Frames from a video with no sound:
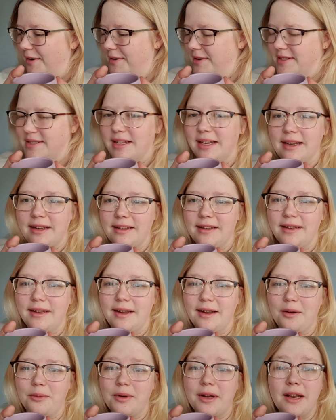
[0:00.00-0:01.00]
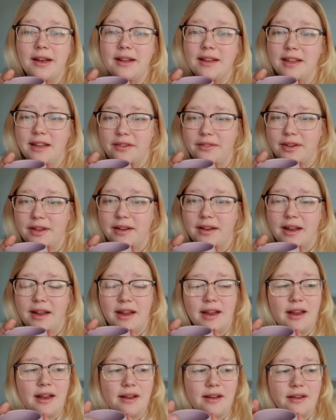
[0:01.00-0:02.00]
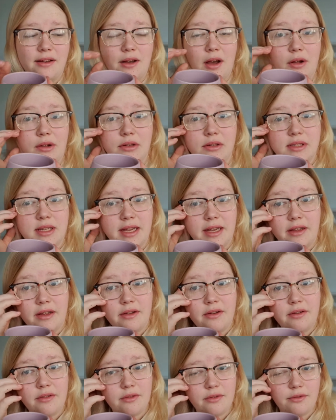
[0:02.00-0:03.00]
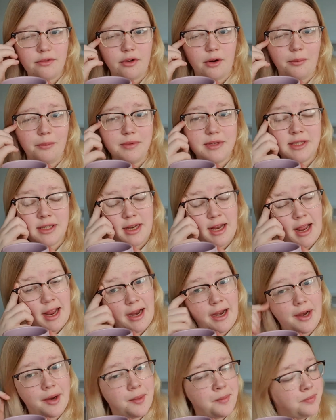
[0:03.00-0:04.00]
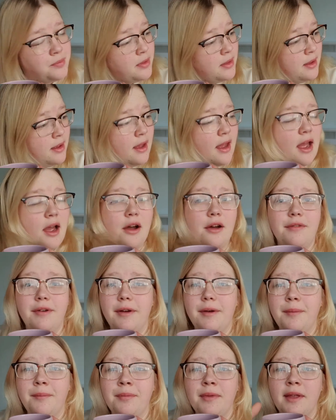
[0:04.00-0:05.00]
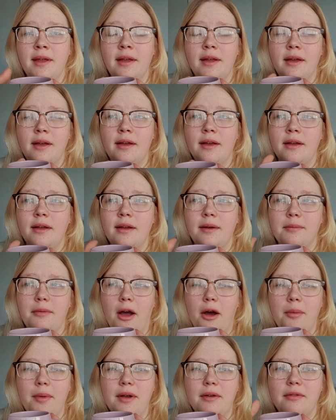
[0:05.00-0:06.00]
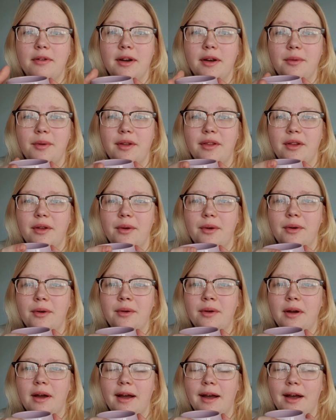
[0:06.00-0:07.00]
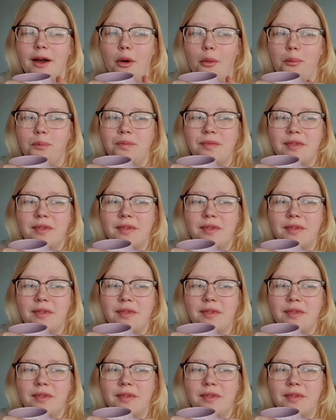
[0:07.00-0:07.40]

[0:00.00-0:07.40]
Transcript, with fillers: I was like, nah, we're gonna leave it and I'll take it from today. However, I'll be real with you. Um,